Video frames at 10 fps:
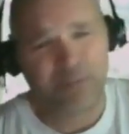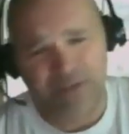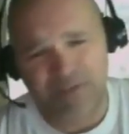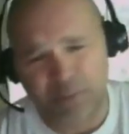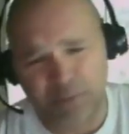we're
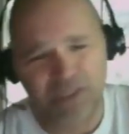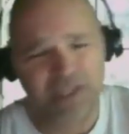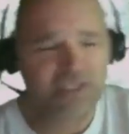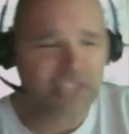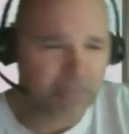going to pull the
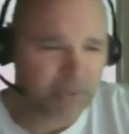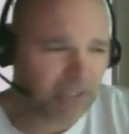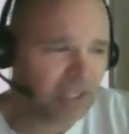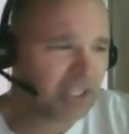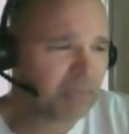luggage out, put
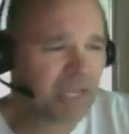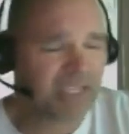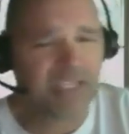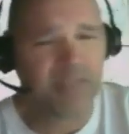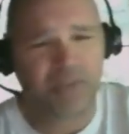the luggage
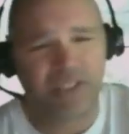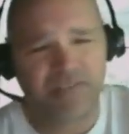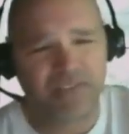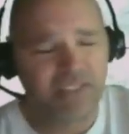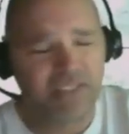back in, we're going to
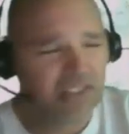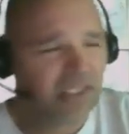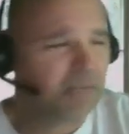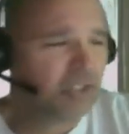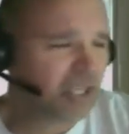have to
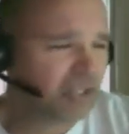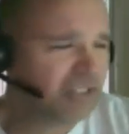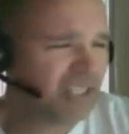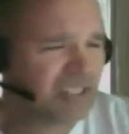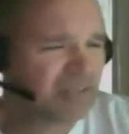come and check your
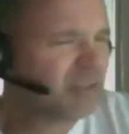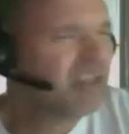tickets.